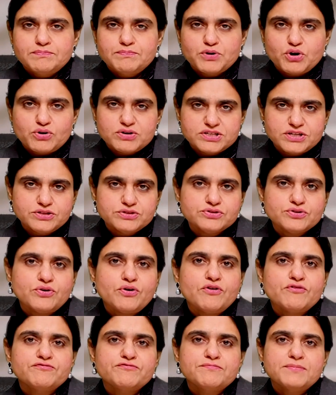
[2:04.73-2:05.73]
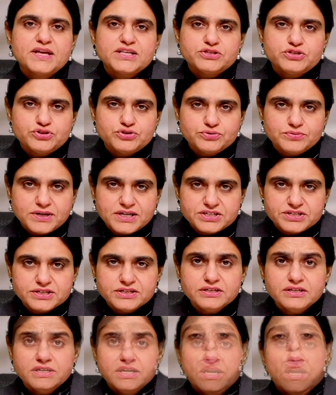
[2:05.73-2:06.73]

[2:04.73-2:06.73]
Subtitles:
process of menstruation,